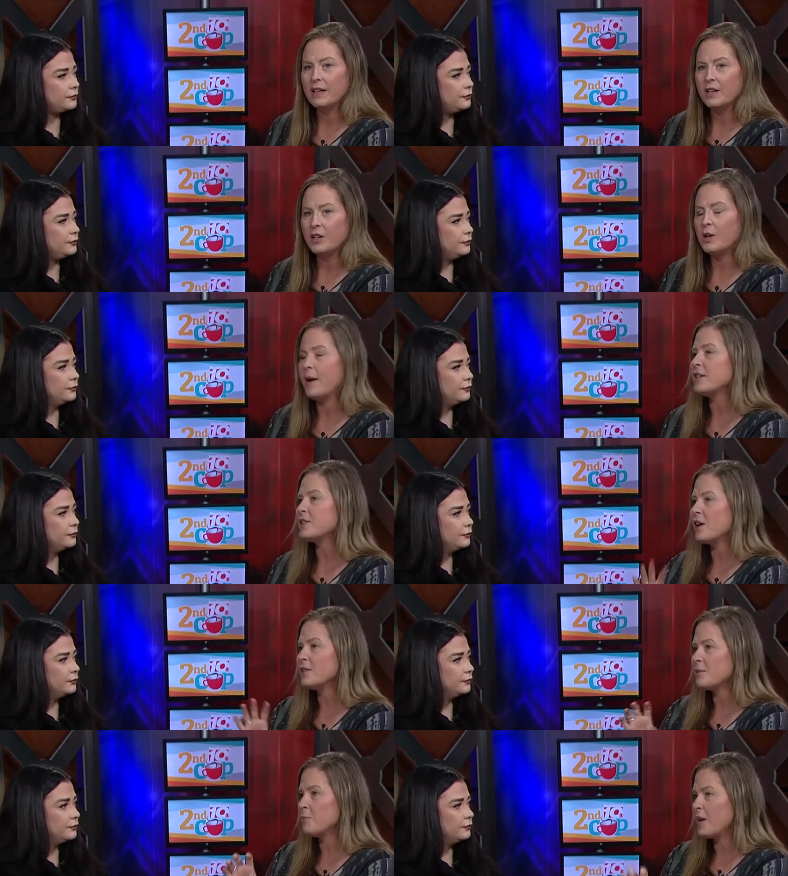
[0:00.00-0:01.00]
Speaker 1: you know, I saw
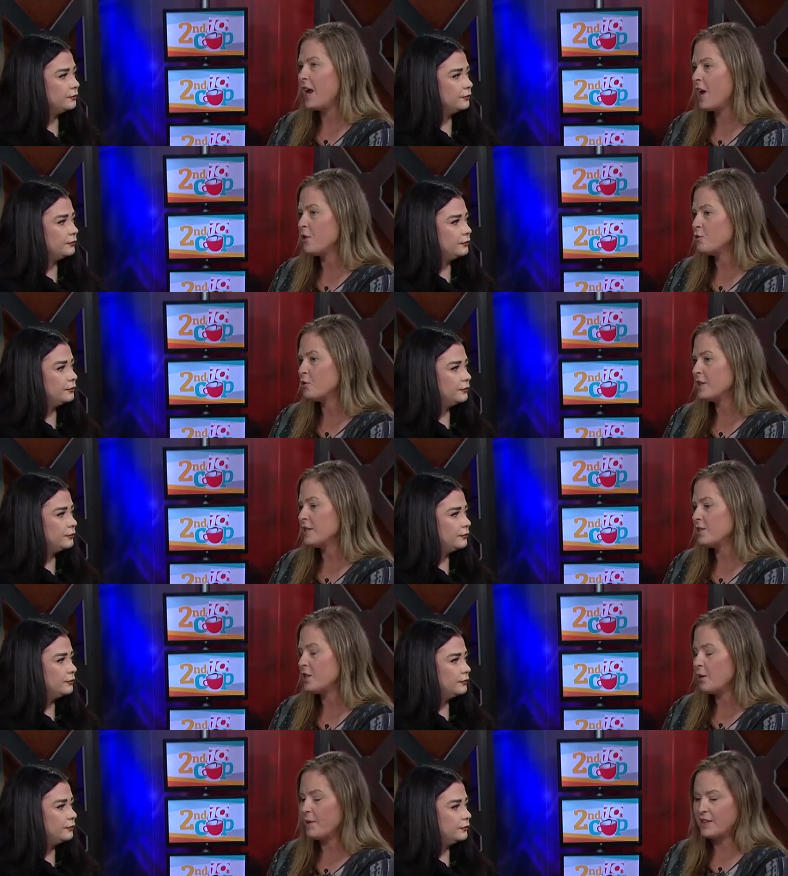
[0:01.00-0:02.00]
some 100s,
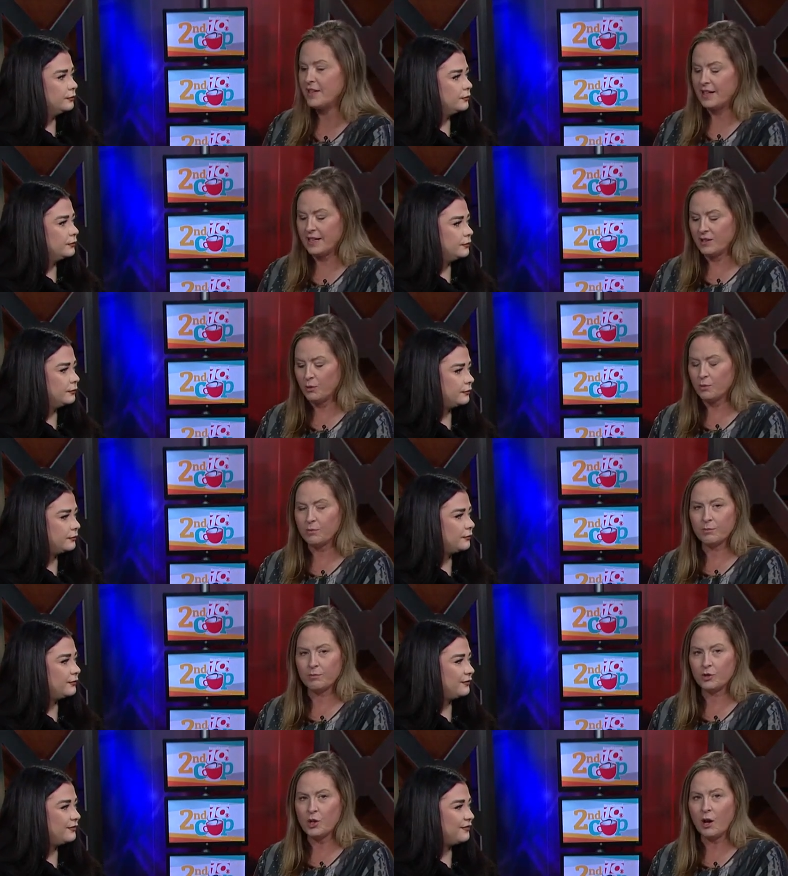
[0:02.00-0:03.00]
you know, in the in the
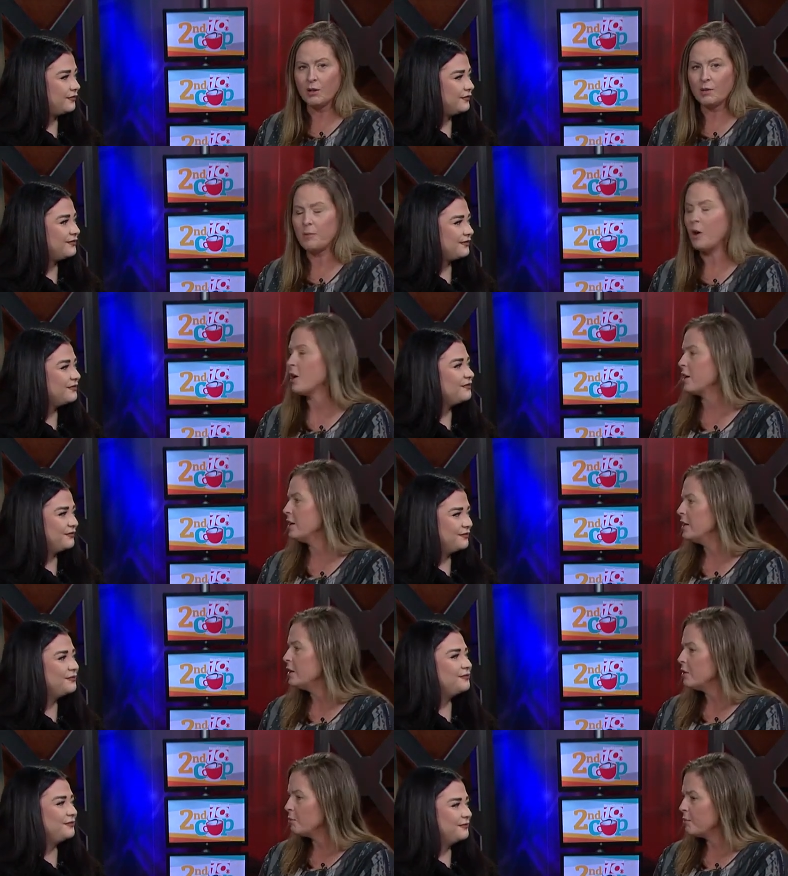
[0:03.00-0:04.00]
chocolate bar,
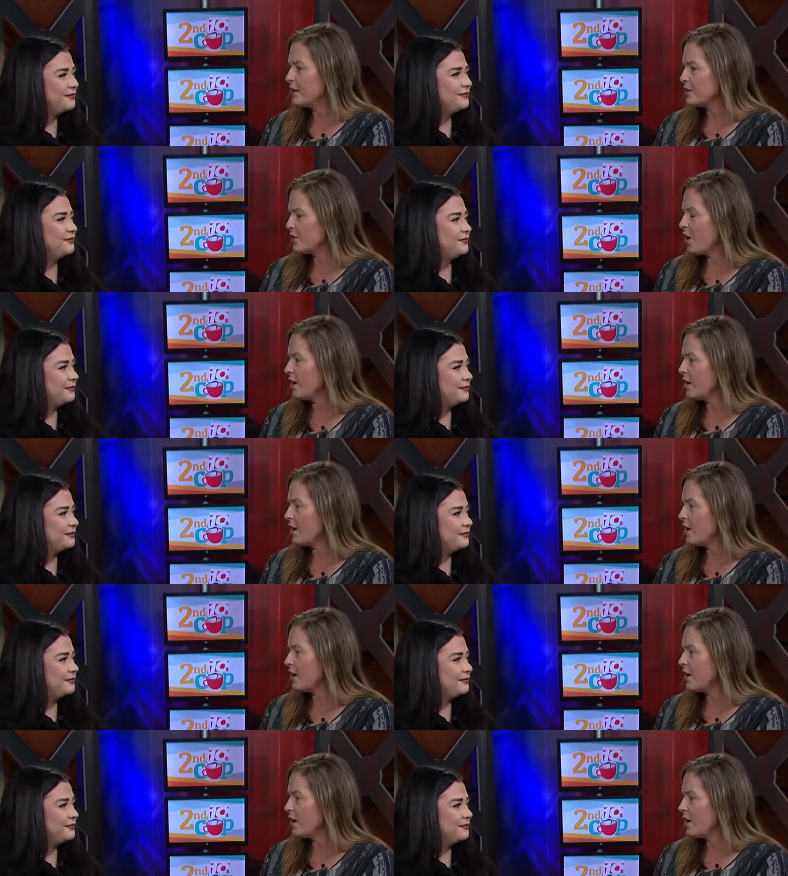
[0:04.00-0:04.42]
we saw a